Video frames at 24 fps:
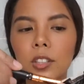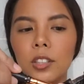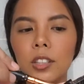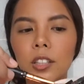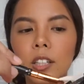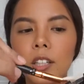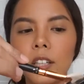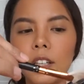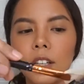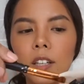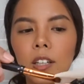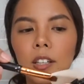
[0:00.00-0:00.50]

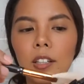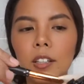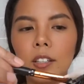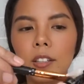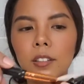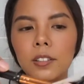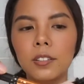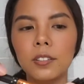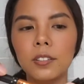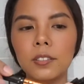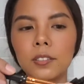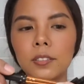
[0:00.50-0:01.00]
Okay,
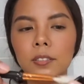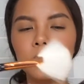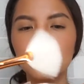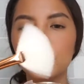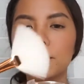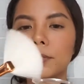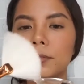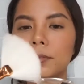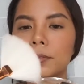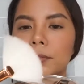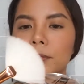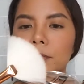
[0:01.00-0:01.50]

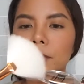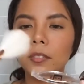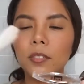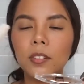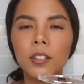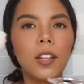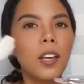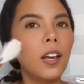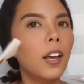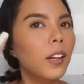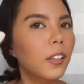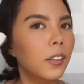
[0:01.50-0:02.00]

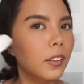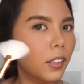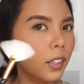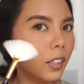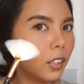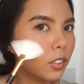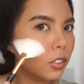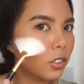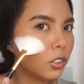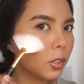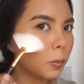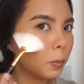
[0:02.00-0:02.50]
and
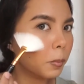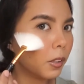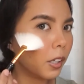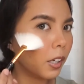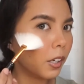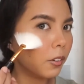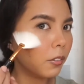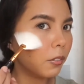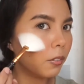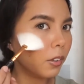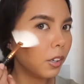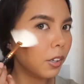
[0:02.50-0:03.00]
then just apply
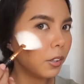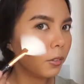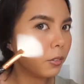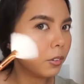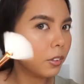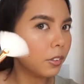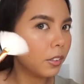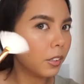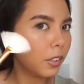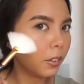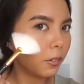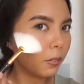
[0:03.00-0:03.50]
it right
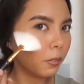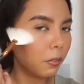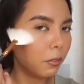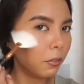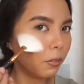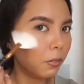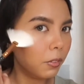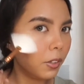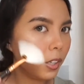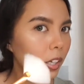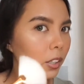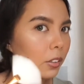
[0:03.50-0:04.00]
over there,
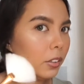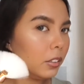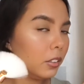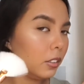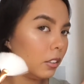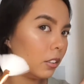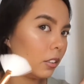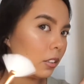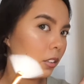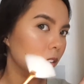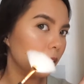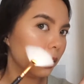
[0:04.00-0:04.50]
very
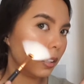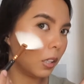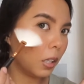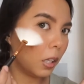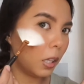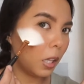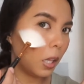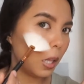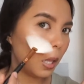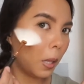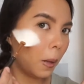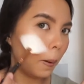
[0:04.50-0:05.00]
little.
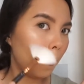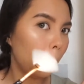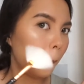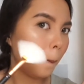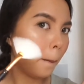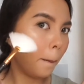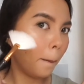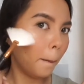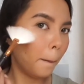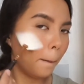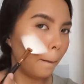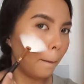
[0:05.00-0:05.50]

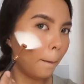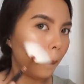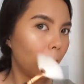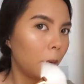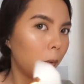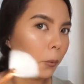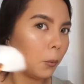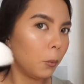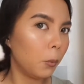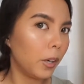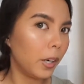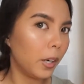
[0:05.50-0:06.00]

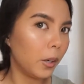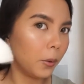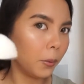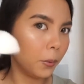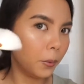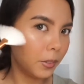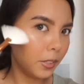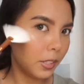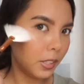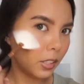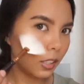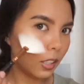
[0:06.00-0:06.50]
Wow,
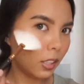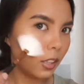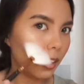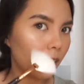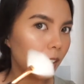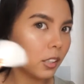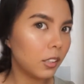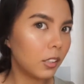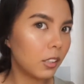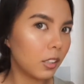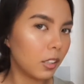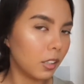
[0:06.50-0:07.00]
see
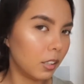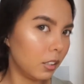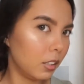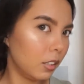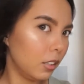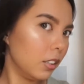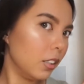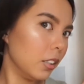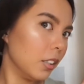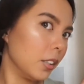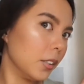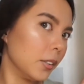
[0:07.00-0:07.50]
that
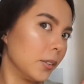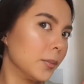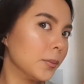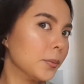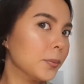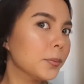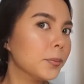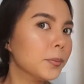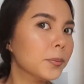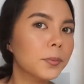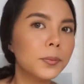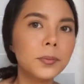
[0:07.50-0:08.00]
color?
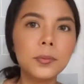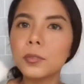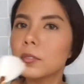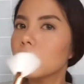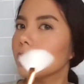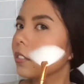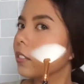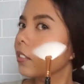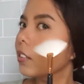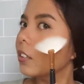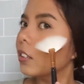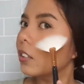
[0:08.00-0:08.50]

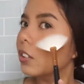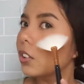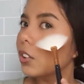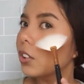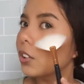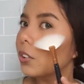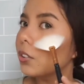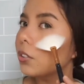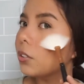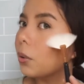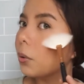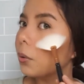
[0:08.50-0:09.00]

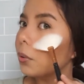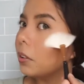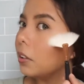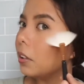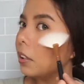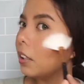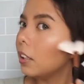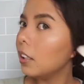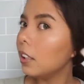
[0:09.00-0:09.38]
You don't